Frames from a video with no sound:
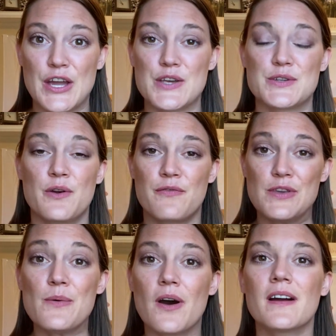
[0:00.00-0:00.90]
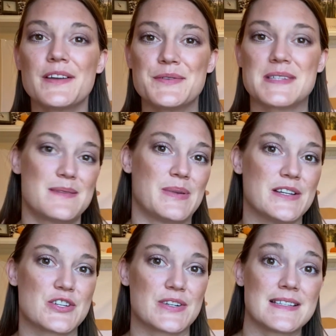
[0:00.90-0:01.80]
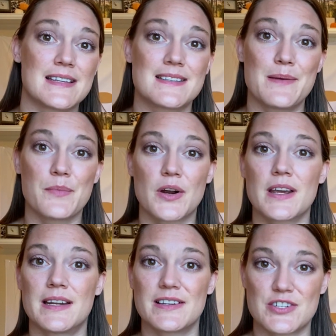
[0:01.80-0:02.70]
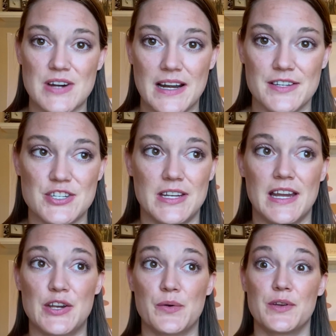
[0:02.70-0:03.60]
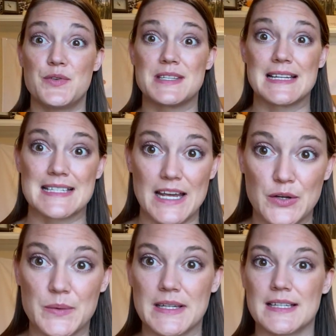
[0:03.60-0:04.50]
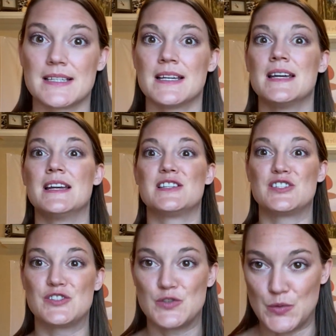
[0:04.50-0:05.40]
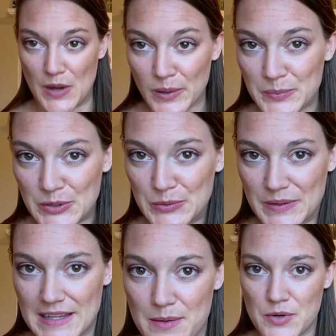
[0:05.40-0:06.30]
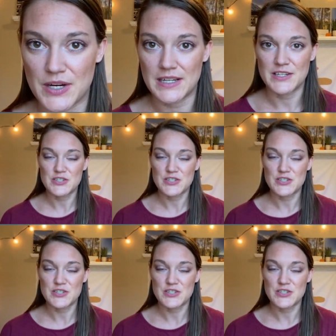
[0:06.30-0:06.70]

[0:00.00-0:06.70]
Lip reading: So if you are using Pinterest as a marketing strategy and you are using Tailwind to help you with that marketing